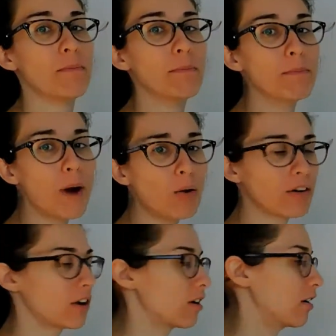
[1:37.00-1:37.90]

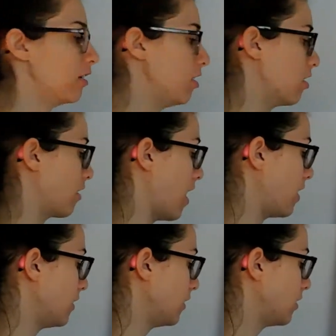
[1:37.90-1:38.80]
motor
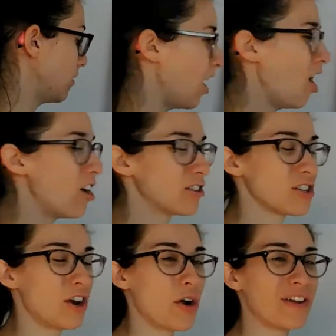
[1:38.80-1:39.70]
neurons,
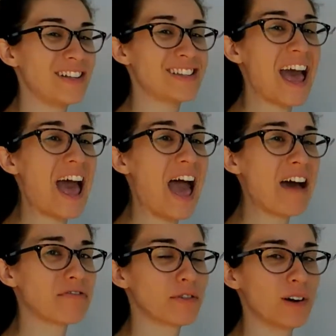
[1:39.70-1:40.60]
also known as
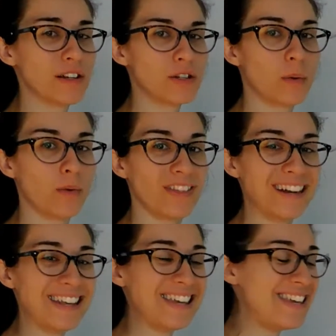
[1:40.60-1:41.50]
efferent with
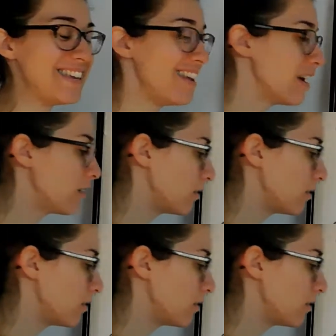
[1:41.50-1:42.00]
an E.